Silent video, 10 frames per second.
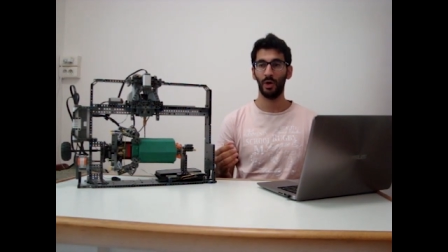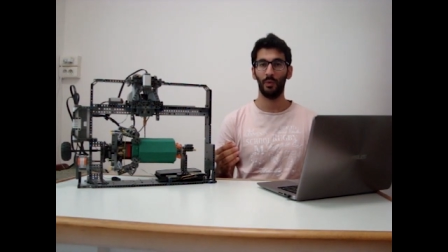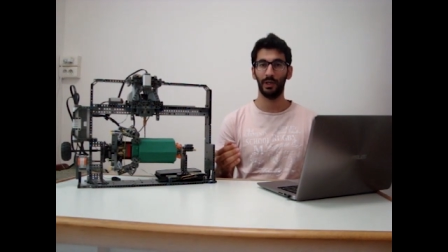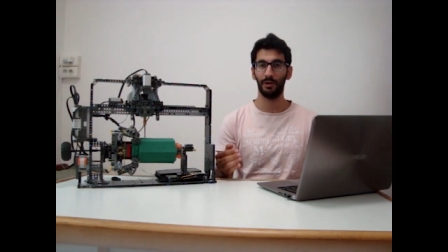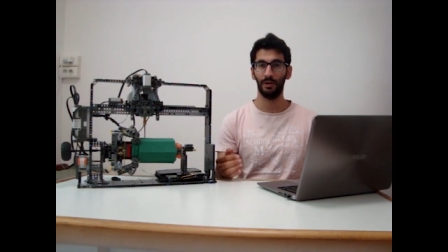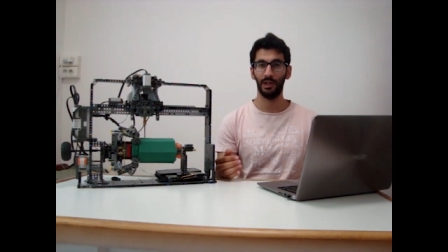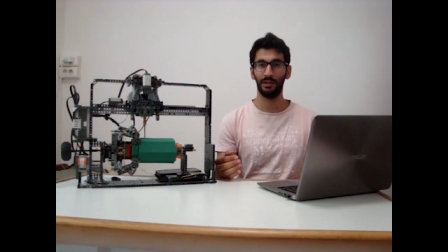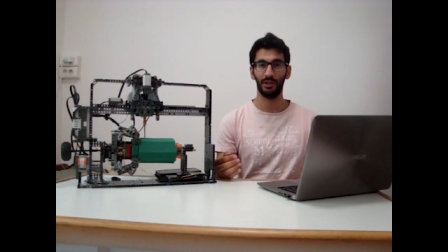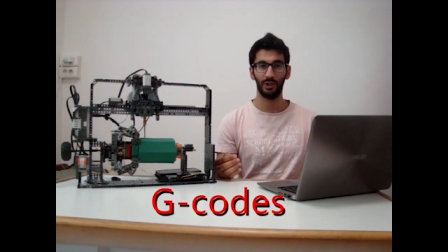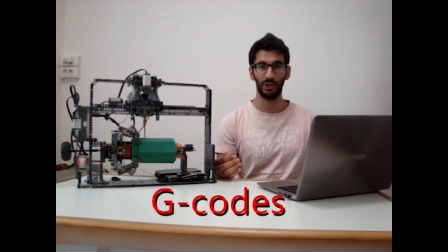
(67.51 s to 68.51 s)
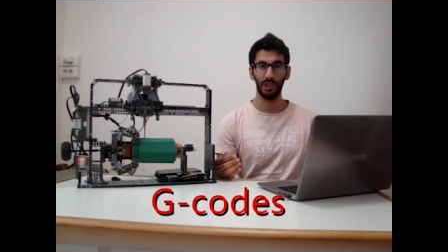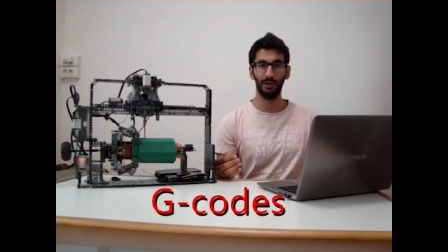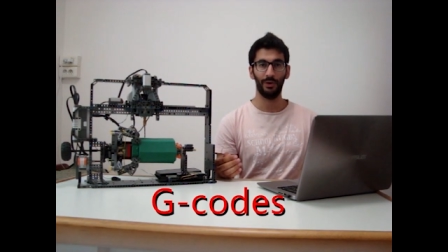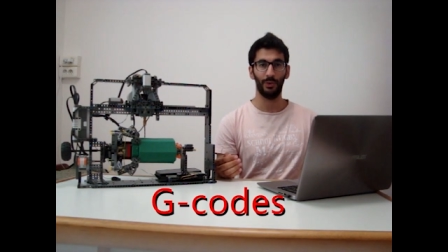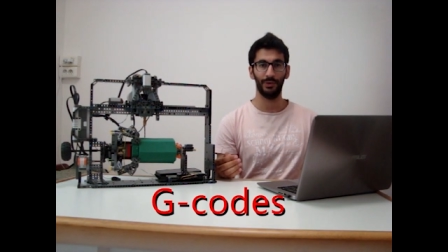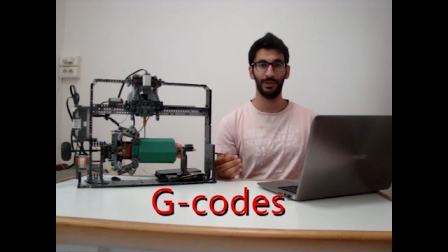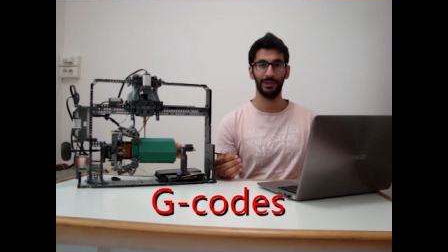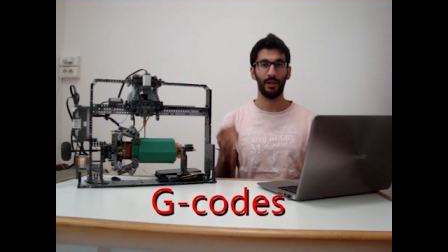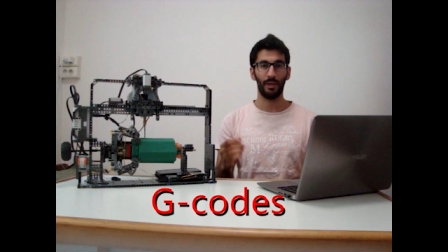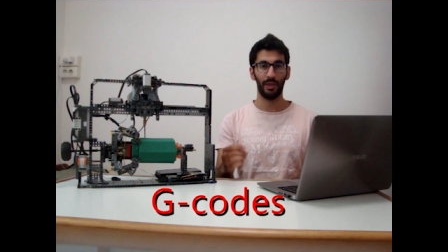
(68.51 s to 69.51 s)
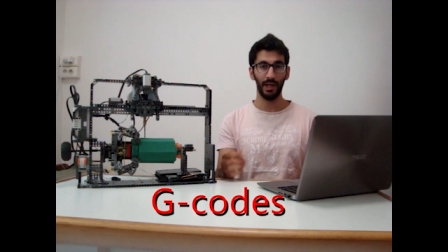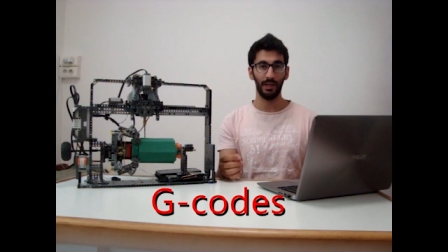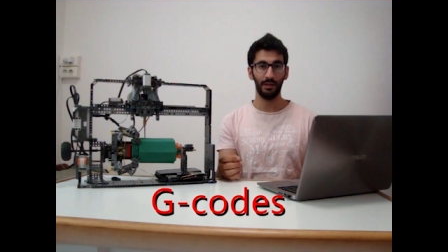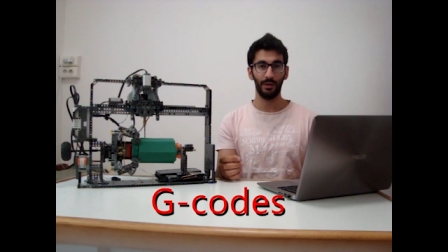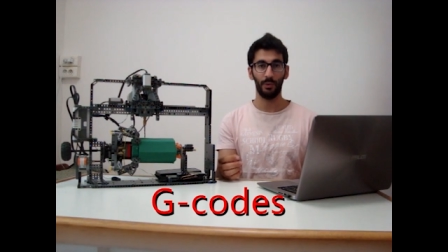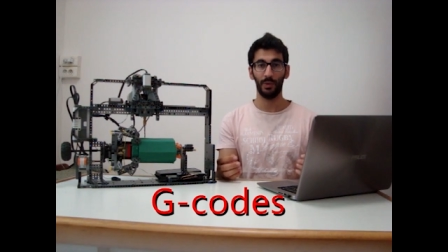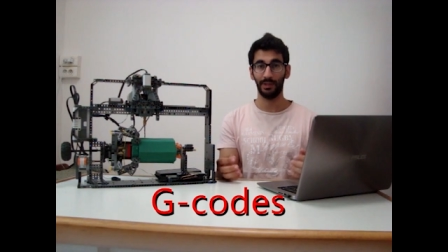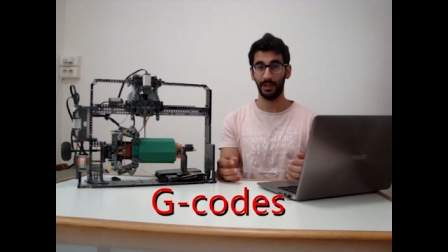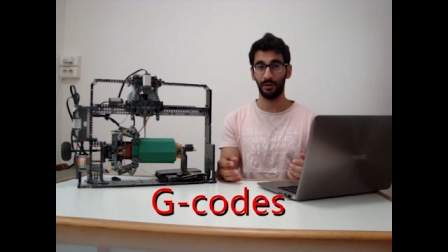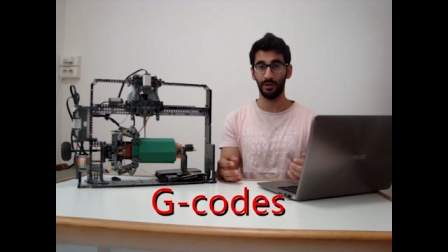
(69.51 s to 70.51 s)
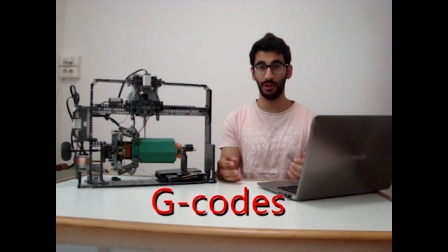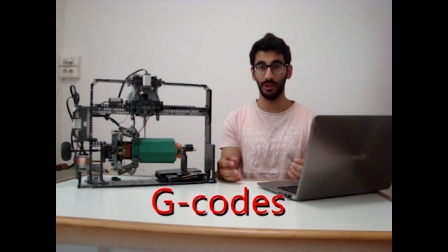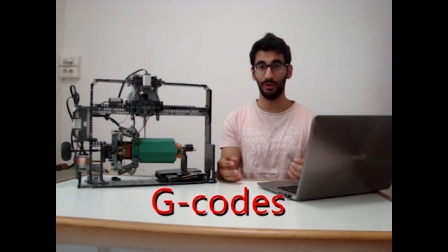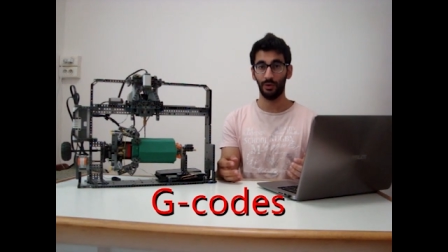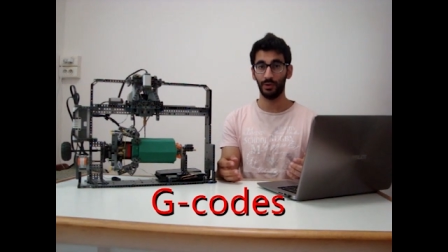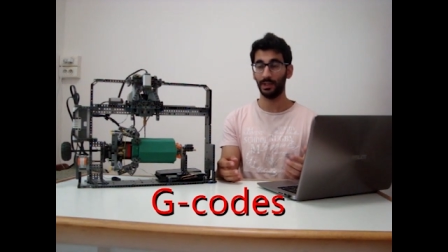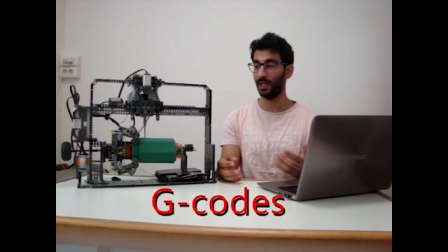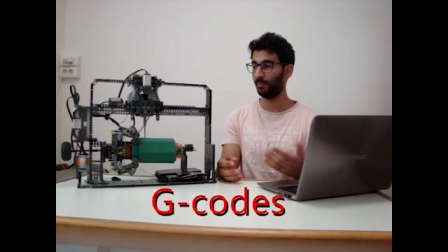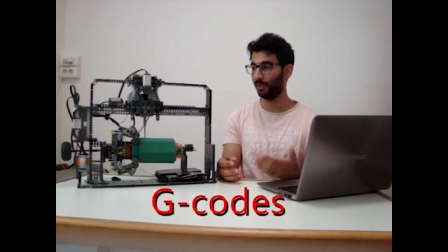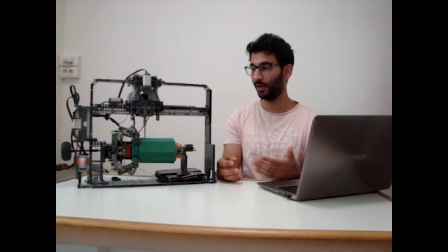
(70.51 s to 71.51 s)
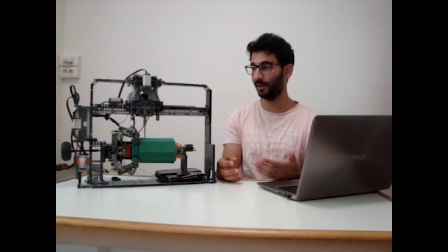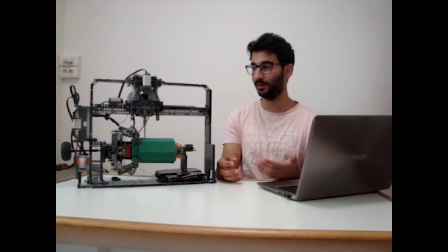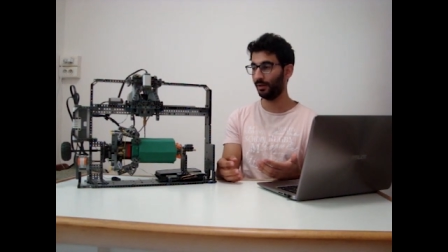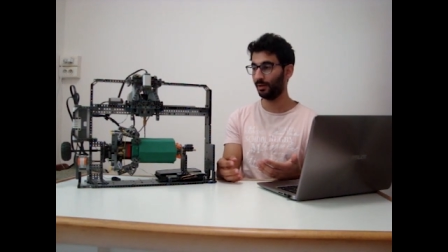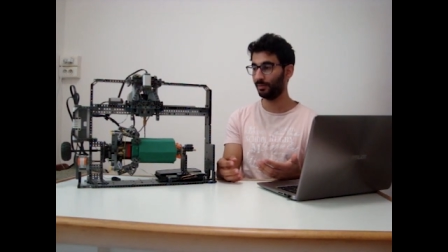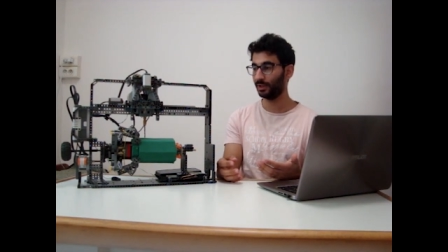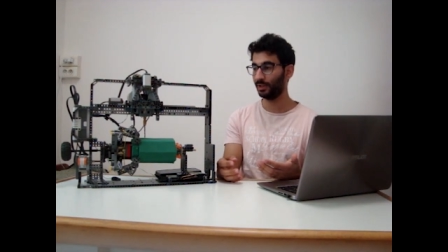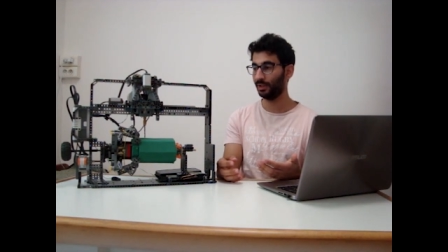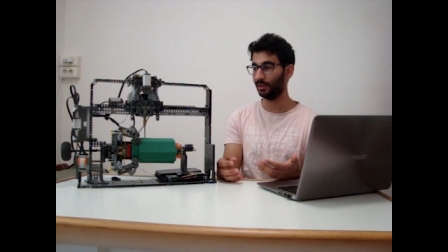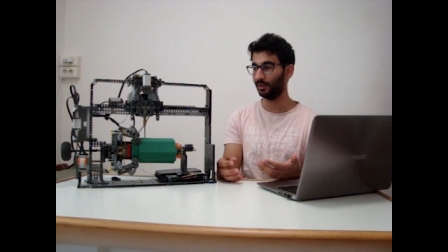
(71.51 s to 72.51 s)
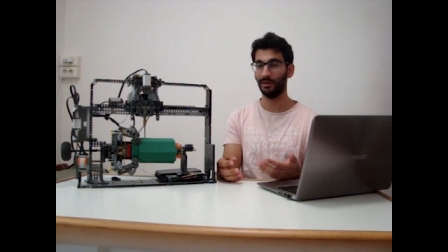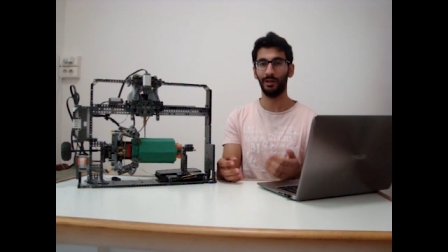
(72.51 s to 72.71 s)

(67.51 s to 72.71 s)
We call it G-codes. Then we take the G-codes and plug it in the machine.